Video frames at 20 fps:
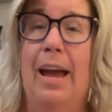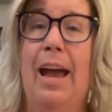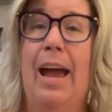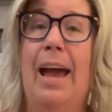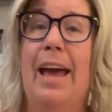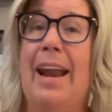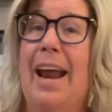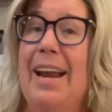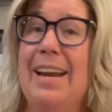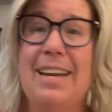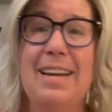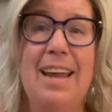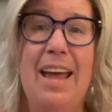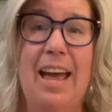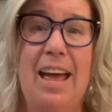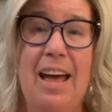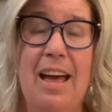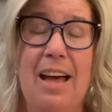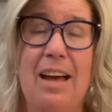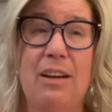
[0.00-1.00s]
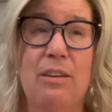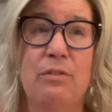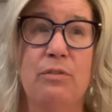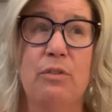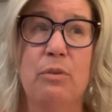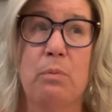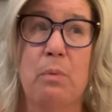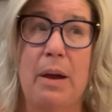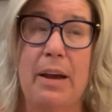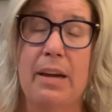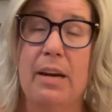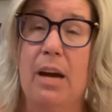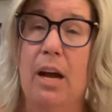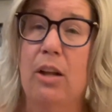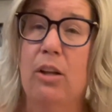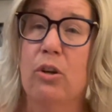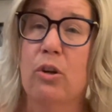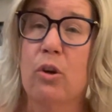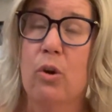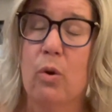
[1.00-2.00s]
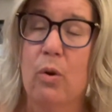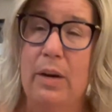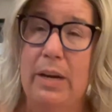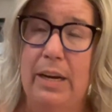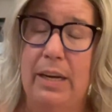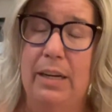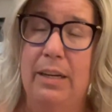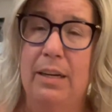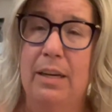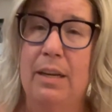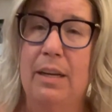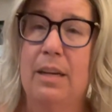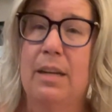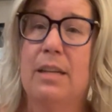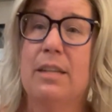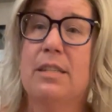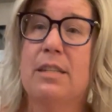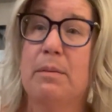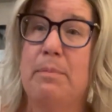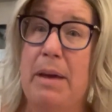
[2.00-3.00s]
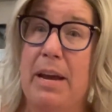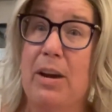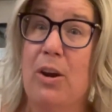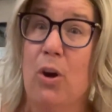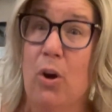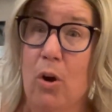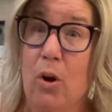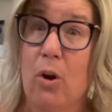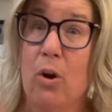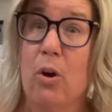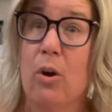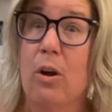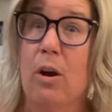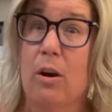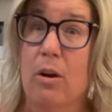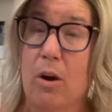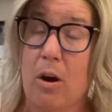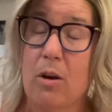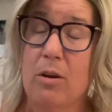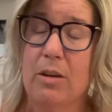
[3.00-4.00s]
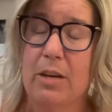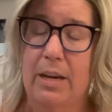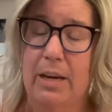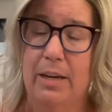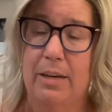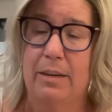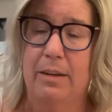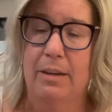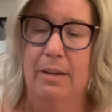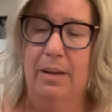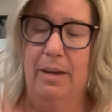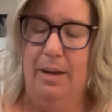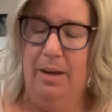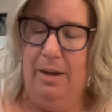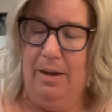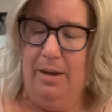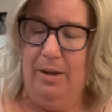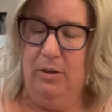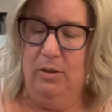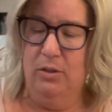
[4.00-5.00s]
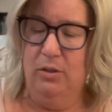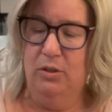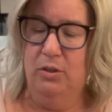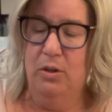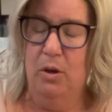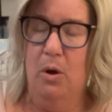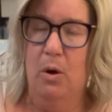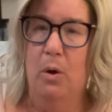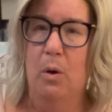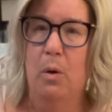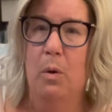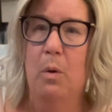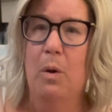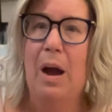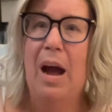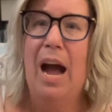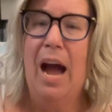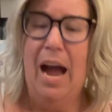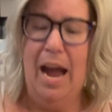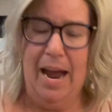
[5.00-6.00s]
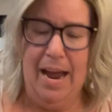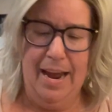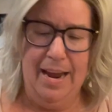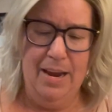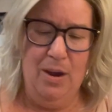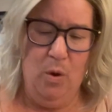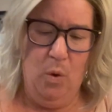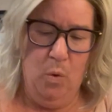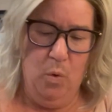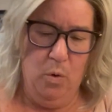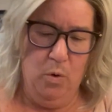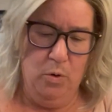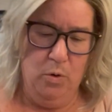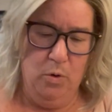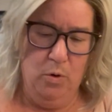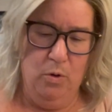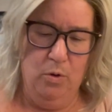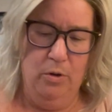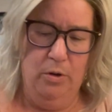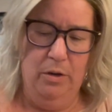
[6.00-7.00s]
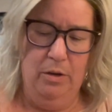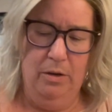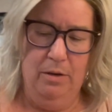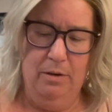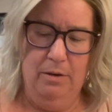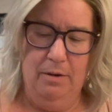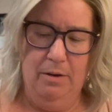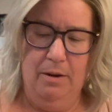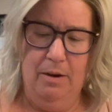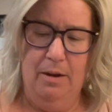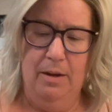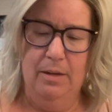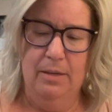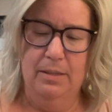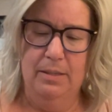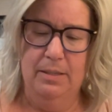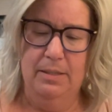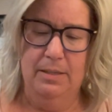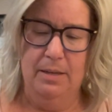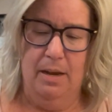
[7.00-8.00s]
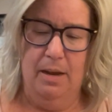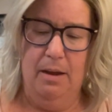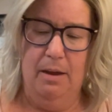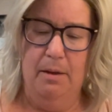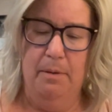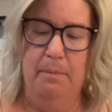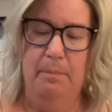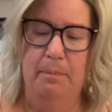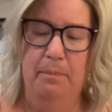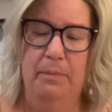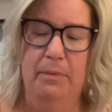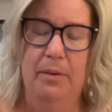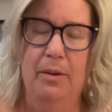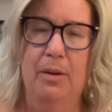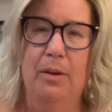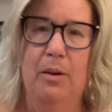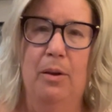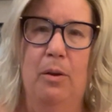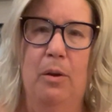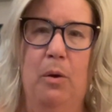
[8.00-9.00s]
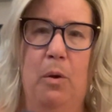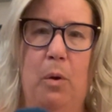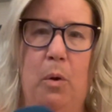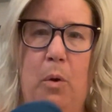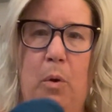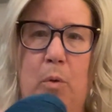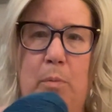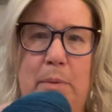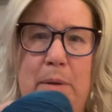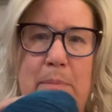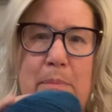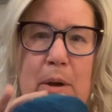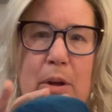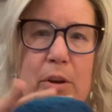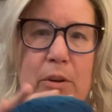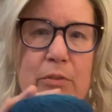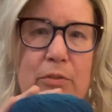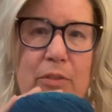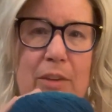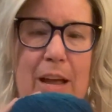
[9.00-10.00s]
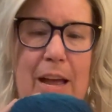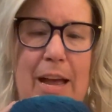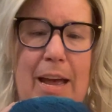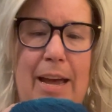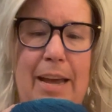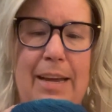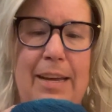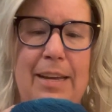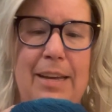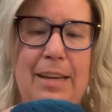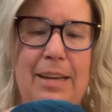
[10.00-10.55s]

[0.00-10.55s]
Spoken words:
And I didn't have the right color green to make her a cardigan. So I ordered some Hobbii butterfly.